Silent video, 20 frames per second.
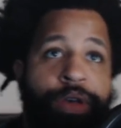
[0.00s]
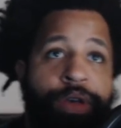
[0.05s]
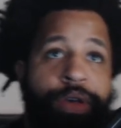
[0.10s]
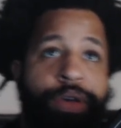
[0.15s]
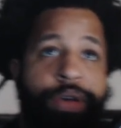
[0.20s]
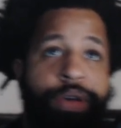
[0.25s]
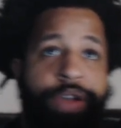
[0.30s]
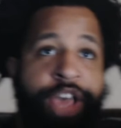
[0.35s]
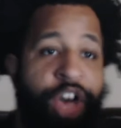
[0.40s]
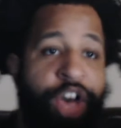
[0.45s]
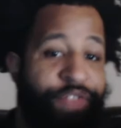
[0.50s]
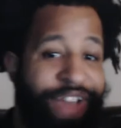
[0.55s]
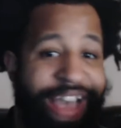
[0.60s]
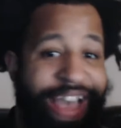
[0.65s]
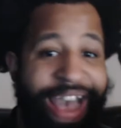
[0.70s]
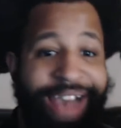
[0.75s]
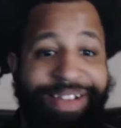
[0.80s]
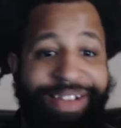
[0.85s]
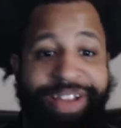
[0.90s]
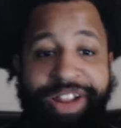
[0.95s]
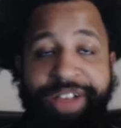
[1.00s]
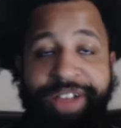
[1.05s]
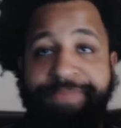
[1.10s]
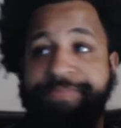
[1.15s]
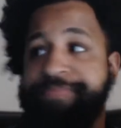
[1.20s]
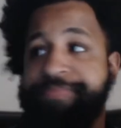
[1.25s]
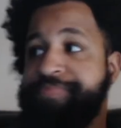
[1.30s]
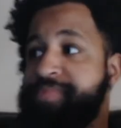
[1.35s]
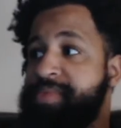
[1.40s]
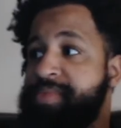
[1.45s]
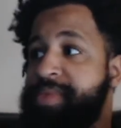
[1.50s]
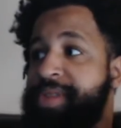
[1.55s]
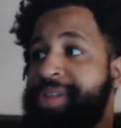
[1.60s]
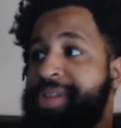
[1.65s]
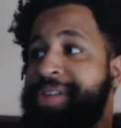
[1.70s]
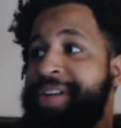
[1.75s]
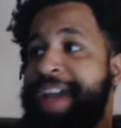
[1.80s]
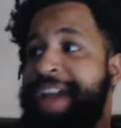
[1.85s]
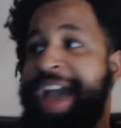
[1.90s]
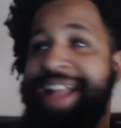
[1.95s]
Kelvin Gastelum
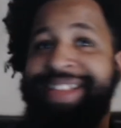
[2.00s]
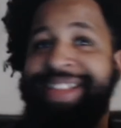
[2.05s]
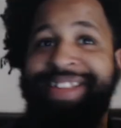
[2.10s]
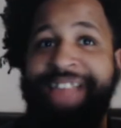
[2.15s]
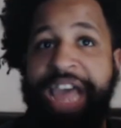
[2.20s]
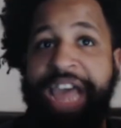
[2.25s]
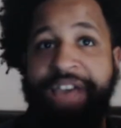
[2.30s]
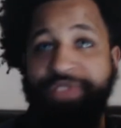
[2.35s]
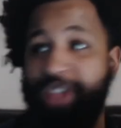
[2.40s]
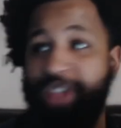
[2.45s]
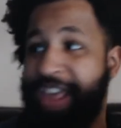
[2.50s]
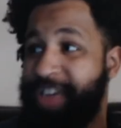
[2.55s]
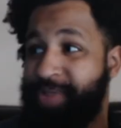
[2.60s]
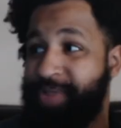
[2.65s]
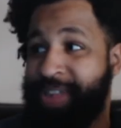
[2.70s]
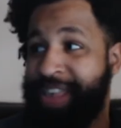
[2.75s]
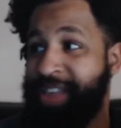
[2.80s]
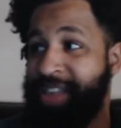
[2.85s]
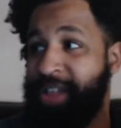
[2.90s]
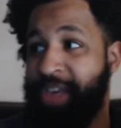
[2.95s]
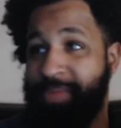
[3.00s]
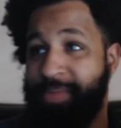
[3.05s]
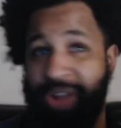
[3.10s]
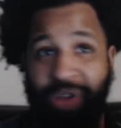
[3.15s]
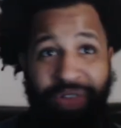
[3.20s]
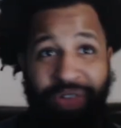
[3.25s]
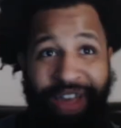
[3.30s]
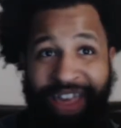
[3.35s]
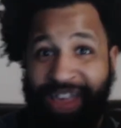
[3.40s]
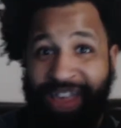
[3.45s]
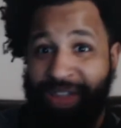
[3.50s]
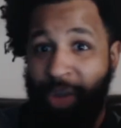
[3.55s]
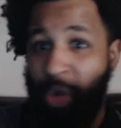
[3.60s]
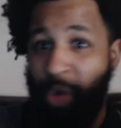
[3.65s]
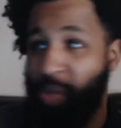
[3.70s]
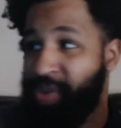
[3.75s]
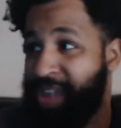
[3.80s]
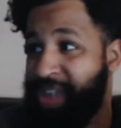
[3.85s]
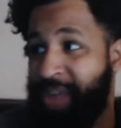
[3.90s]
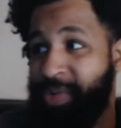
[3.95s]
had staph, looked like it was healing, but it looked like his whole
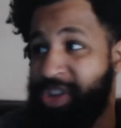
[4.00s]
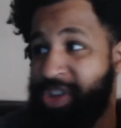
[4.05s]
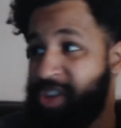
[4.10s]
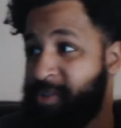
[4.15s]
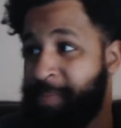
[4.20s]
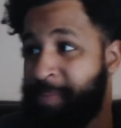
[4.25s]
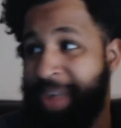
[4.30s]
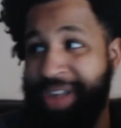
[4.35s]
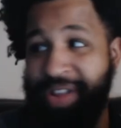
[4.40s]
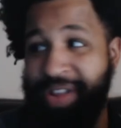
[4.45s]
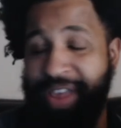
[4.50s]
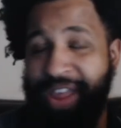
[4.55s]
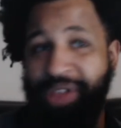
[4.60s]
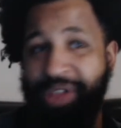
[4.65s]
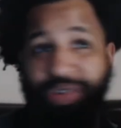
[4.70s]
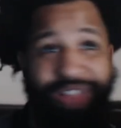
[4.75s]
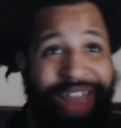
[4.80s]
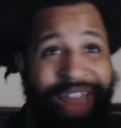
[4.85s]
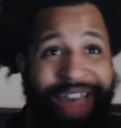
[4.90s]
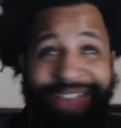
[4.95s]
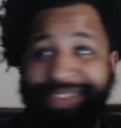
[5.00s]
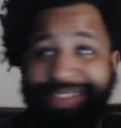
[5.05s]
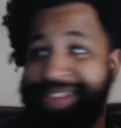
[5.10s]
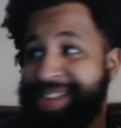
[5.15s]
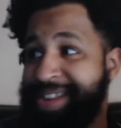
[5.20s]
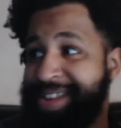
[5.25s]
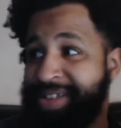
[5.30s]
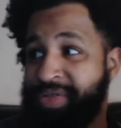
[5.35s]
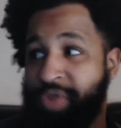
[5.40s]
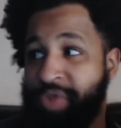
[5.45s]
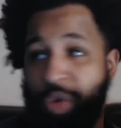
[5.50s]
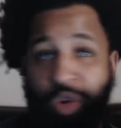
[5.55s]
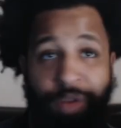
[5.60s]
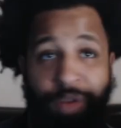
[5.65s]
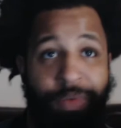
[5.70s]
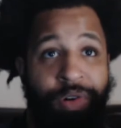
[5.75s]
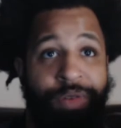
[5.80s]
skin was just peeling. It looked nasty. It looked horrible.